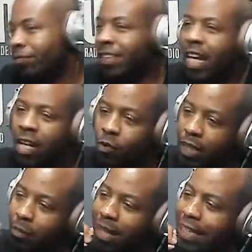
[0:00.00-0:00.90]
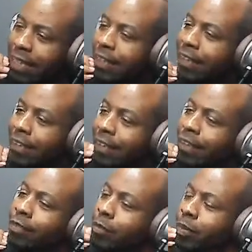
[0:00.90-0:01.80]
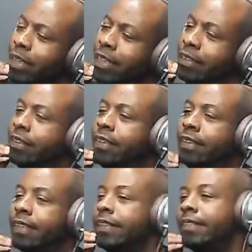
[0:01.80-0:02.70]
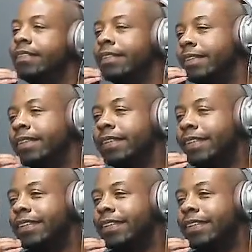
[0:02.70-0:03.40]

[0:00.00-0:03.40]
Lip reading: No, I don't want to get my idea out there. I don't want to get it out there like that.